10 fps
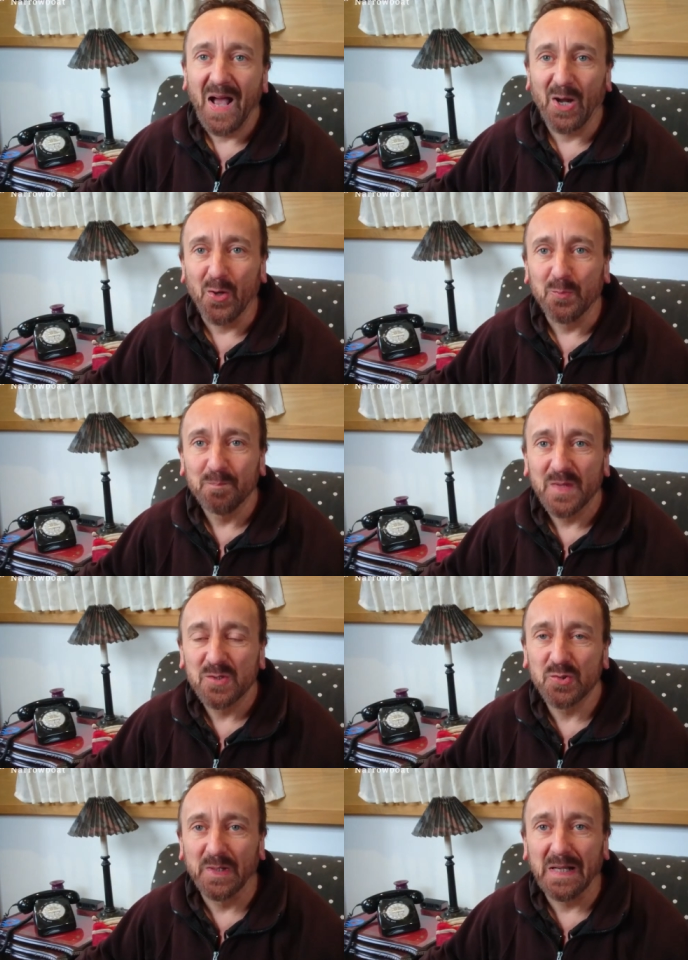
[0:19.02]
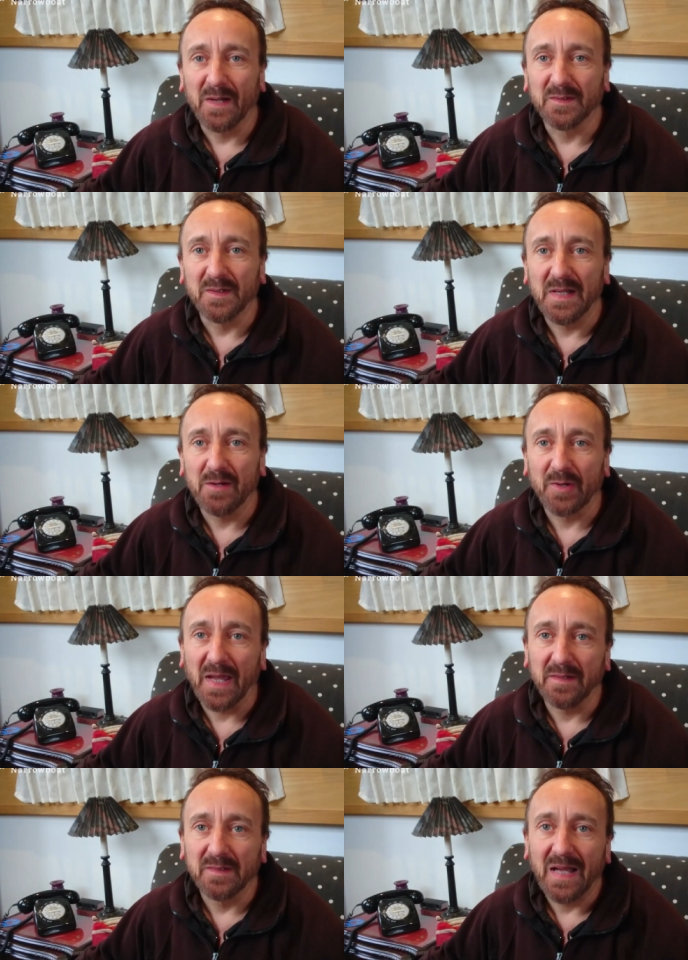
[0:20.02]
Hello, Johnny London here
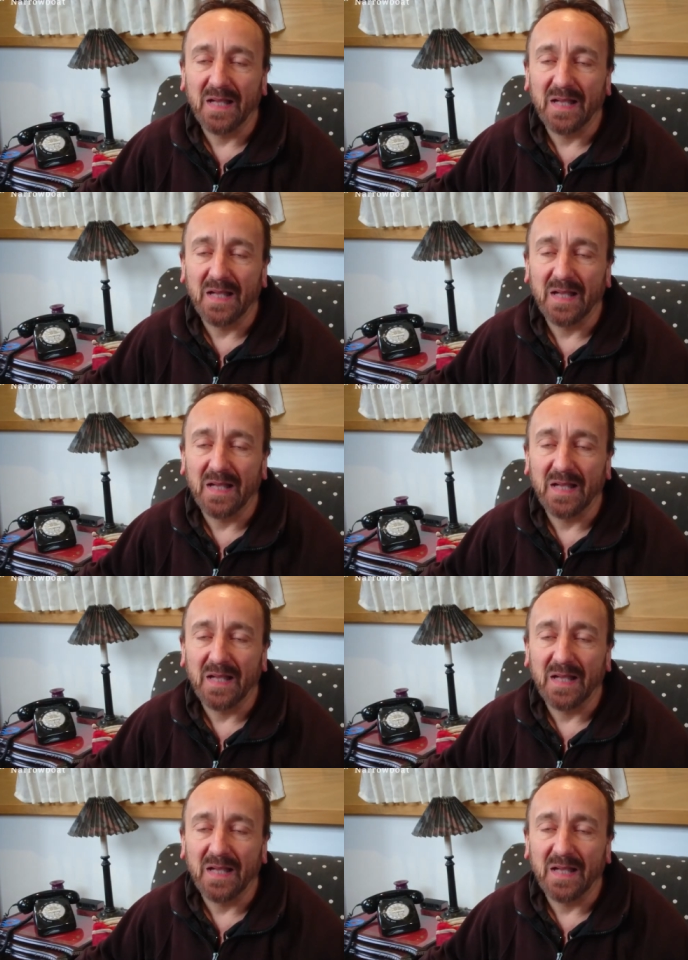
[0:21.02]
again,